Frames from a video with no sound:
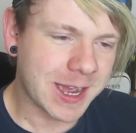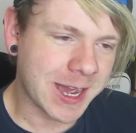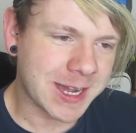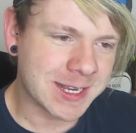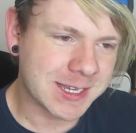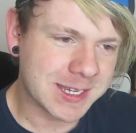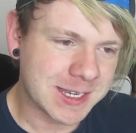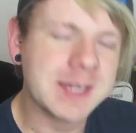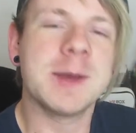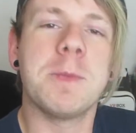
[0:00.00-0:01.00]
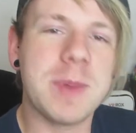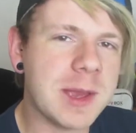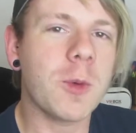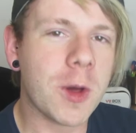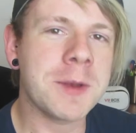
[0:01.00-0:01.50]
and be
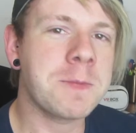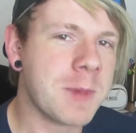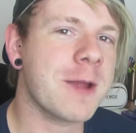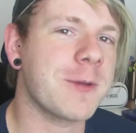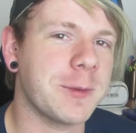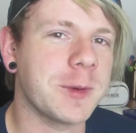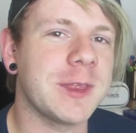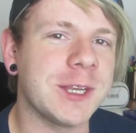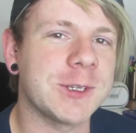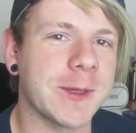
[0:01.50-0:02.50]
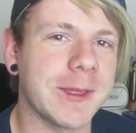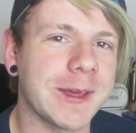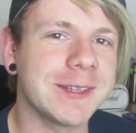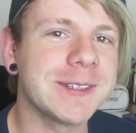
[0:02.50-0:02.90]
one and merry with each other.